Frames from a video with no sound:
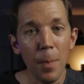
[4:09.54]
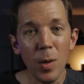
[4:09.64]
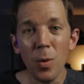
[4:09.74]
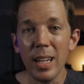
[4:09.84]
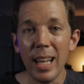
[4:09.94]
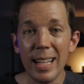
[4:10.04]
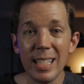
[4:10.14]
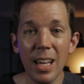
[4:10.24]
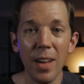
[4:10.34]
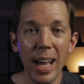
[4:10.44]
men with an
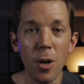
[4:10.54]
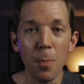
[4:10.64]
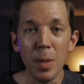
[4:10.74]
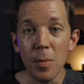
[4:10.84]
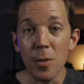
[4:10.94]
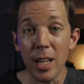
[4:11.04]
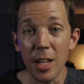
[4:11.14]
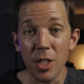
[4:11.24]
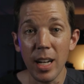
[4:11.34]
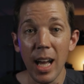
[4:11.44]
AZF-A or B
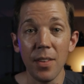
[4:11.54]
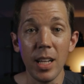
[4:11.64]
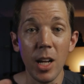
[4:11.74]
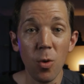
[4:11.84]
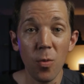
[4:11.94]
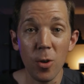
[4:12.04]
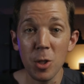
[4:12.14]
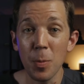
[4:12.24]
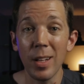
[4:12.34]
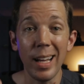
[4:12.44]
mutation have an
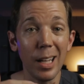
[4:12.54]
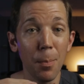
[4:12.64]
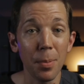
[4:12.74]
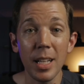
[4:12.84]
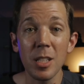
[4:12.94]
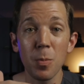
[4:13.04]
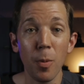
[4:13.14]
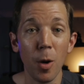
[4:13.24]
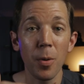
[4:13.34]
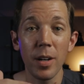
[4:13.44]
irreversible and complete
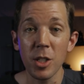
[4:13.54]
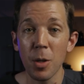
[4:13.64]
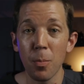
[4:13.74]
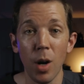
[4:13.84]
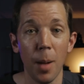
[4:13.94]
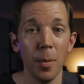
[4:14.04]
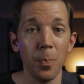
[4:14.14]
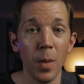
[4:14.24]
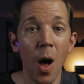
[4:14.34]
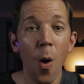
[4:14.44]
sperm production
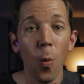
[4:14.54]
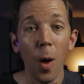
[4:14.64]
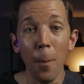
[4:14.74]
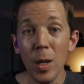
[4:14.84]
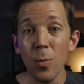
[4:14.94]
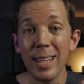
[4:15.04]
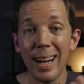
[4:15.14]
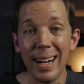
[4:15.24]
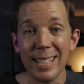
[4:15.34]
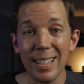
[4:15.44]
problem, while men with an
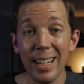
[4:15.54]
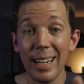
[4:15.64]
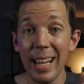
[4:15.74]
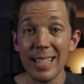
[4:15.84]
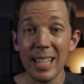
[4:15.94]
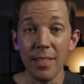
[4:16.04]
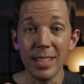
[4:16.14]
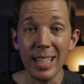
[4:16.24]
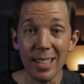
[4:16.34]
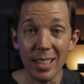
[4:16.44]
isolated
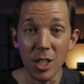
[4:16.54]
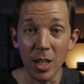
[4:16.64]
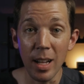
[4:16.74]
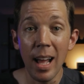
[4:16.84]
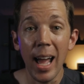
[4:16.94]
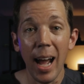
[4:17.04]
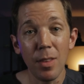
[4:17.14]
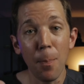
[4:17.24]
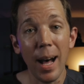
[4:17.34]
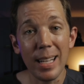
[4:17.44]
AZF-C deletion
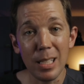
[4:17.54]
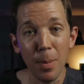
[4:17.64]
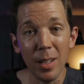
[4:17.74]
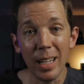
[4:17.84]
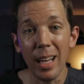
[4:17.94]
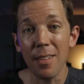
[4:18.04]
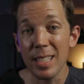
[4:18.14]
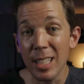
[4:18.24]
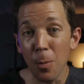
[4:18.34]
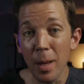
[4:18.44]
have the possibility of
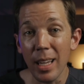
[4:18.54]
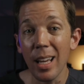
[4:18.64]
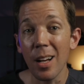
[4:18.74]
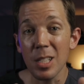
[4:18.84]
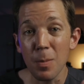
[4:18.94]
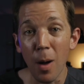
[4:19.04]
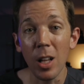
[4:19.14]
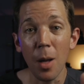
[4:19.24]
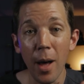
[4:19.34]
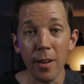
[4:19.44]
still making a
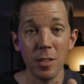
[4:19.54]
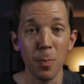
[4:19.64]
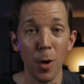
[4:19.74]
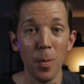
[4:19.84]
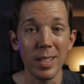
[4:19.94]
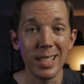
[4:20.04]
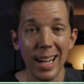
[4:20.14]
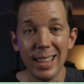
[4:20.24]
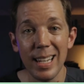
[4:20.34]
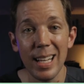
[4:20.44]
small amount of sperm
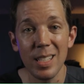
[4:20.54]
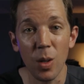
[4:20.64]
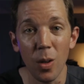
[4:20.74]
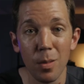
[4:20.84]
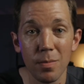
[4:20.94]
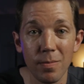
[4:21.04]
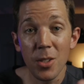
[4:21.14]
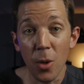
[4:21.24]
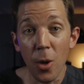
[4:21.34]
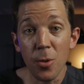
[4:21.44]
inside the testicle.
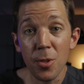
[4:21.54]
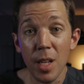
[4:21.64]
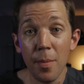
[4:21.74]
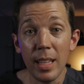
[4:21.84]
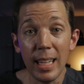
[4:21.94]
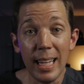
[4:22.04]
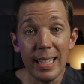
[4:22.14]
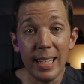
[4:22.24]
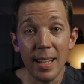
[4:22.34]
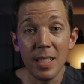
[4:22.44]
So those are some of the
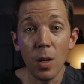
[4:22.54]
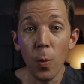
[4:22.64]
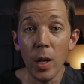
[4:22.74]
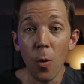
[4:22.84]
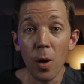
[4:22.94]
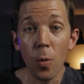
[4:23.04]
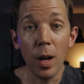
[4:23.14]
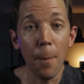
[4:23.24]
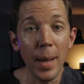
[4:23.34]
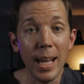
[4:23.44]
key tests that we order
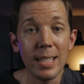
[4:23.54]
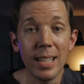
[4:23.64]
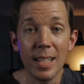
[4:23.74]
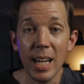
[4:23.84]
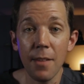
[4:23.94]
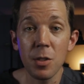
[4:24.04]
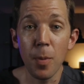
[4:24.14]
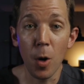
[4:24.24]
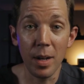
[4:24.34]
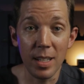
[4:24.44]
when a man doesn't have
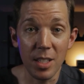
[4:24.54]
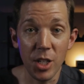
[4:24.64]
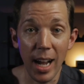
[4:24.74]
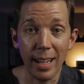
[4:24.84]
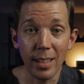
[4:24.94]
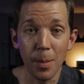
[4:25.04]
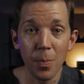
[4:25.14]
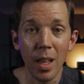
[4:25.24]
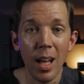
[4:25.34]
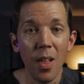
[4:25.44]
sperm in his ejaculate.
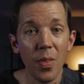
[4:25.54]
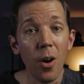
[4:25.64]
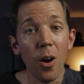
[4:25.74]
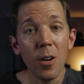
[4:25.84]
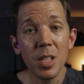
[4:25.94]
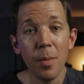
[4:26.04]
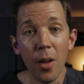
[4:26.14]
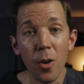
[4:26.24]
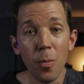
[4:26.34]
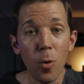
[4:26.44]
There are some
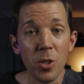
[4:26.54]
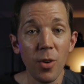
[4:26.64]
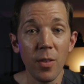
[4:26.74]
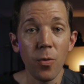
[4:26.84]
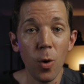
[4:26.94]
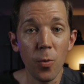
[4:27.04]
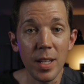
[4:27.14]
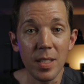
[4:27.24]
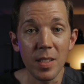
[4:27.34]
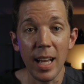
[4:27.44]
other more straightforward
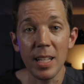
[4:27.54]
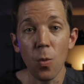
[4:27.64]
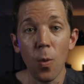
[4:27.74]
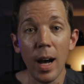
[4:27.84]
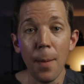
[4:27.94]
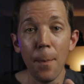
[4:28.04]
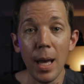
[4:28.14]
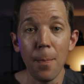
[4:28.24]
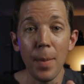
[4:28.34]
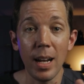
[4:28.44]
reasons as to why a
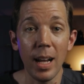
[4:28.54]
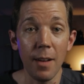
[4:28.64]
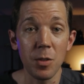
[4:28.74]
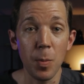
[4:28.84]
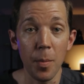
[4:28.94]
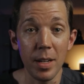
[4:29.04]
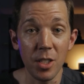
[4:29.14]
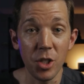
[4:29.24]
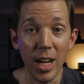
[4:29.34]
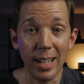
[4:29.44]
man may not have sperm in
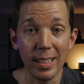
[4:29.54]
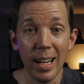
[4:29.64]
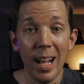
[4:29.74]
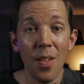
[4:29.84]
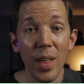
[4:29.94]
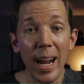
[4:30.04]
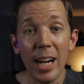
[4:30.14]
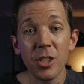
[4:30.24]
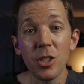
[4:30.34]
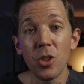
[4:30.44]
his ejaculate that
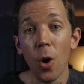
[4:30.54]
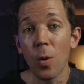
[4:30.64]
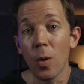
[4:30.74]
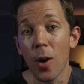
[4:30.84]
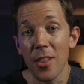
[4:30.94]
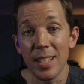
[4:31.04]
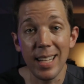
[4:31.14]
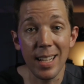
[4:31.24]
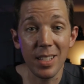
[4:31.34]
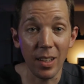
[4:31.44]
actually don't require this
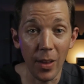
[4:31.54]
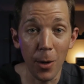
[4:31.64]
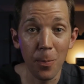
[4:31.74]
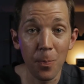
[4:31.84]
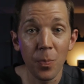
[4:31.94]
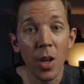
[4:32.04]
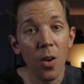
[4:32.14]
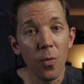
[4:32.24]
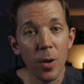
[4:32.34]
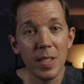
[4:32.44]
testing though.
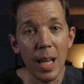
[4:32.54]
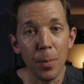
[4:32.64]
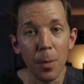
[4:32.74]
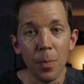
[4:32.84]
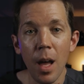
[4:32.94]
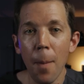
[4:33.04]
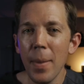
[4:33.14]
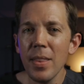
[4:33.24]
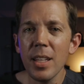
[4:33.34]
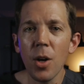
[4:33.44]
For example,
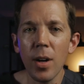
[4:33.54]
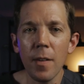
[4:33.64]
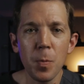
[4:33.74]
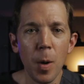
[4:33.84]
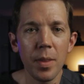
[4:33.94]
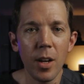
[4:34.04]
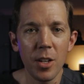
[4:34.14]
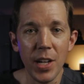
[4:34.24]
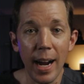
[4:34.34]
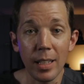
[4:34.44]
men that don't have sperm in their
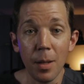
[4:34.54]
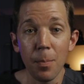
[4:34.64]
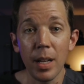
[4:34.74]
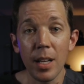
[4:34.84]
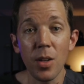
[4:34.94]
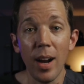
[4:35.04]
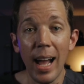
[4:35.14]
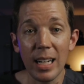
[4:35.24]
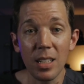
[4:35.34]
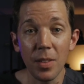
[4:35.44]
ejaculate because they're
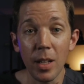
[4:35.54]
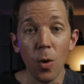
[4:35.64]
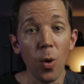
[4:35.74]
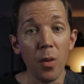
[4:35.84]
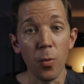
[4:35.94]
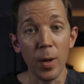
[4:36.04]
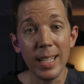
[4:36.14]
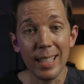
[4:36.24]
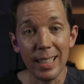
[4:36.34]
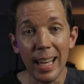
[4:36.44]
actively or have
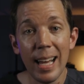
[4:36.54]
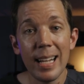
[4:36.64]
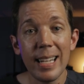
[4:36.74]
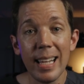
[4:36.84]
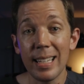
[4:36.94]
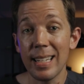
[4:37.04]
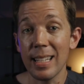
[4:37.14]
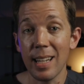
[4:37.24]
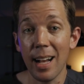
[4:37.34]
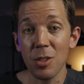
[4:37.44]
recently taken
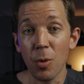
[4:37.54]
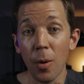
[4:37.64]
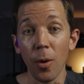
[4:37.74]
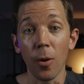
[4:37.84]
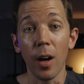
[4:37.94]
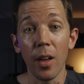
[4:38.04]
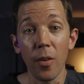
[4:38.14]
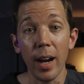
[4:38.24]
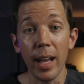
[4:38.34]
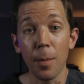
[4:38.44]
testosterone or
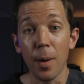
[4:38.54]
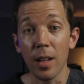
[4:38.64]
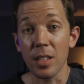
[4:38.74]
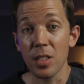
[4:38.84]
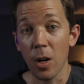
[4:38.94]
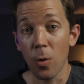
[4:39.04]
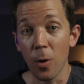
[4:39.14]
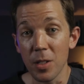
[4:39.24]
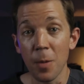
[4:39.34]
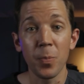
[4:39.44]
other anabolic
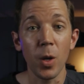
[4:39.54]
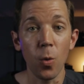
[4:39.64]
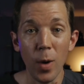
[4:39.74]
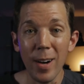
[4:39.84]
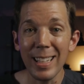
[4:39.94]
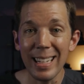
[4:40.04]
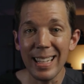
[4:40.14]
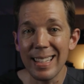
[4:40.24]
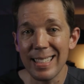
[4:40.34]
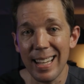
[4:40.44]
steroids rarely
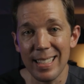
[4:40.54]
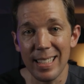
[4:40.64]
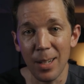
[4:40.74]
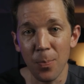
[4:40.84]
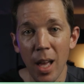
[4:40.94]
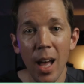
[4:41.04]
need this testing.